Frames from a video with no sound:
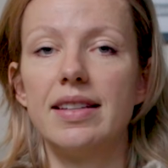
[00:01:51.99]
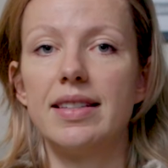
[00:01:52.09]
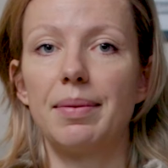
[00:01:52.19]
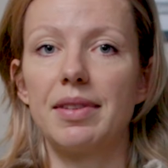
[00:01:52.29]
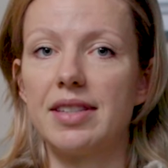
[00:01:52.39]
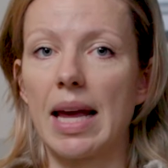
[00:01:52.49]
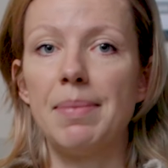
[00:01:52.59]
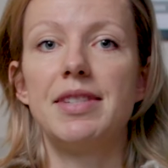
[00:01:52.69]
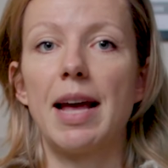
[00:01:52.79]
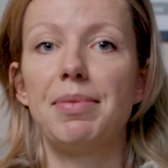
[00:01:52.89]
These are the
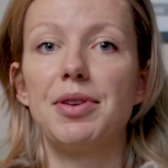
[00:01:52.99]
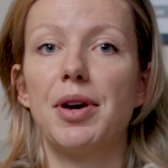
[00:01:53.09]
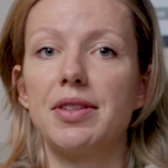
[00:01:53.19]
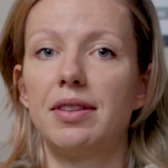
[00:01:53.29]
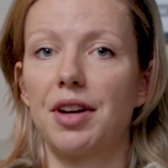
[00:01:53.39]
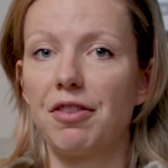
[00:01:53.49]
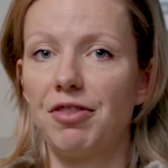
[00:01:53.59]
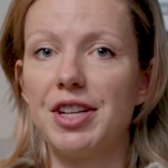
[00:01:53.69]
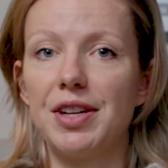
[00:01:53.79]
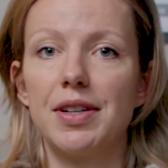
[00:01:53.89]
same step that you heard in a lot of
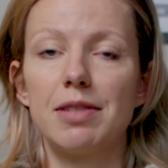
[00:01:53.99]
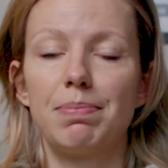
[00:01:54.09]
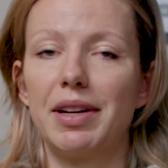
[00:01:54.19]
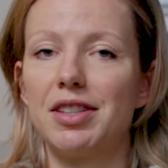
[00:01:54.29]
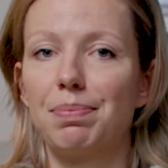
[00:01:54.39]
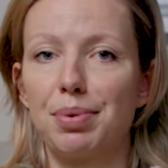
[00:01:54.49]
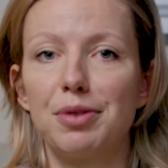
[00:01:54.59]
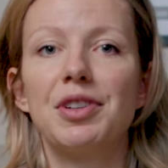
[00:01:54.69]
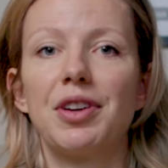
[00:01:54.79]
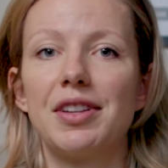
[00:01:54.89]
videos, but it's a
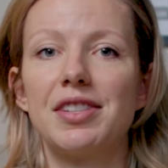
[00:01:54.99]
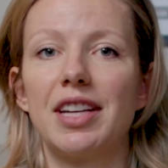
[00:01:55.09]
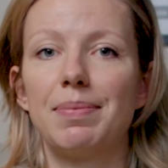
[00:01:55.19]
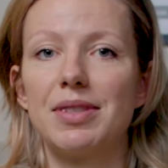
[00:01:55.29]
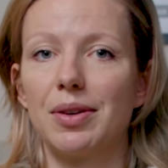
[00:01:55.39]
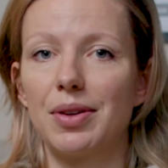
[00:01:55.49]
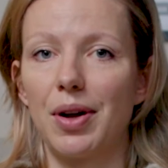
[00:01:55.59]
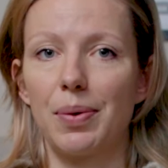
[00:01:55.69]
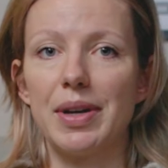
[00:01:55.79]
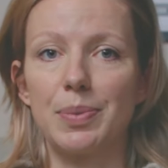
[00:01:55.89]
proven concept, so it
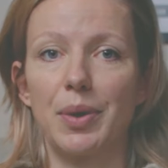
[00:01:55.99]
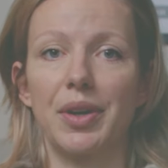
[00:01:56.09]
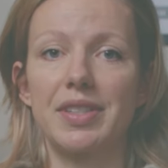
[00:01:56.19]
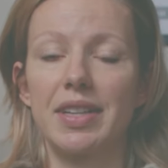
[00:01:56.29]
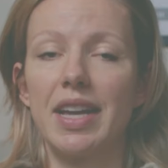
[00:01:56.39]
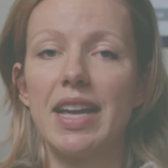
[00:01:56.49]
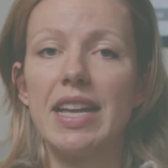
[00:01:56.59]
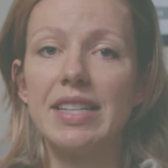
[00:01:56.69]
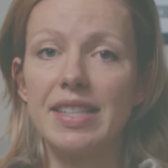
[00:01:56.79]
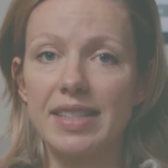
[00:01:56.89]
always works.
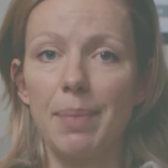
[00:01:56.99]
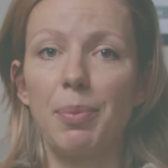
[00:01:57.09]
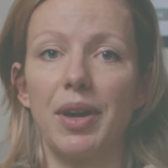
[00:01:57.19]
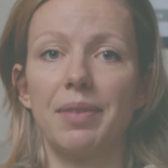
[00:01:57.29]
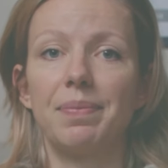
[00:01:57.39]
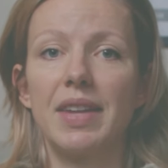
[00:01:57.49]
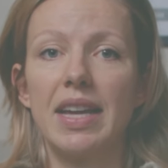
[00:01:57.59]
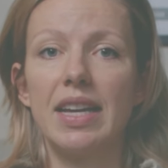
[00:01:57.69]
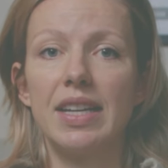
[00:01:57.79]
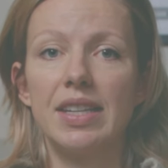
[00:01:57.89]
Step 1.
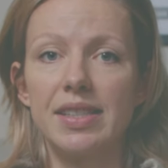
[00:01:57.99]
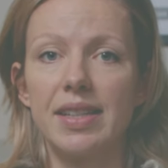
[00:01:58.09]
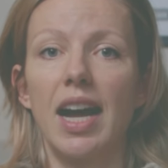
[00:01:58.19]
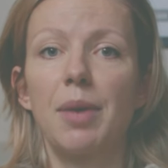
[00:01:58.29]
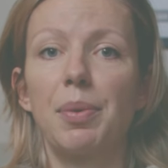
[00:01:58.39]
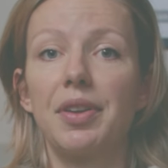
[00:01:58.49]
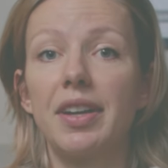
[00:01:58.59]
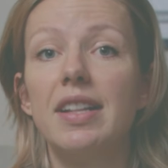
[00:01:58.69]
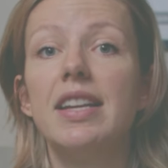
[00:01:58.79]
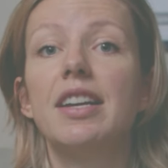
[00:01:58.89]
Start with a
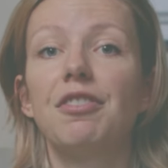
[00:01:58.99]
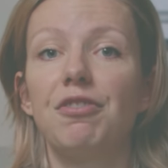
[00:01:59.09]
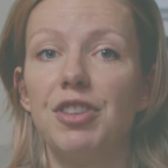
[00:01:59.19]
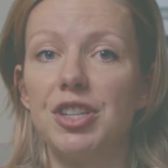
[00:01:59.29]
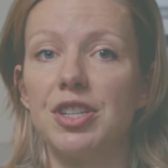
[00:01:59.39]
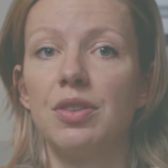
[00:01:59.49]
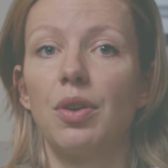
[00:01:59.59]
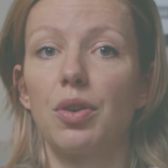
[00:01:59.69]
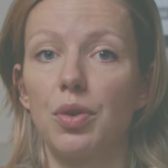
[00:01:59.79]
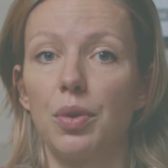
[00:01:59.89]
clear vision
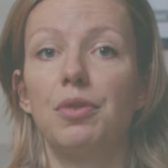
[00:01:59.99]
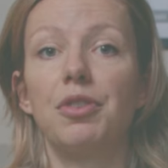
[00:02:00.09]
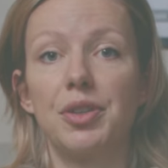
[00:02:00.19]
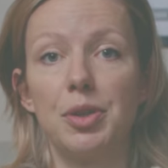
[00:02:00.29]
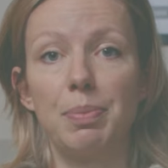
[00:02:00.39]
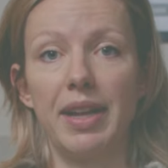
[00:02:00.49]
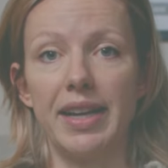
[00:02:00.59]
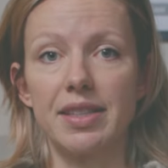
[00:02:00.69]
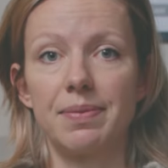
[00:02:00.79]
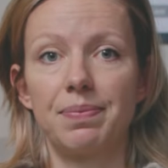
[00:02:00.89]
or goal for your new
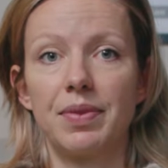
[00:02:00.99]
place.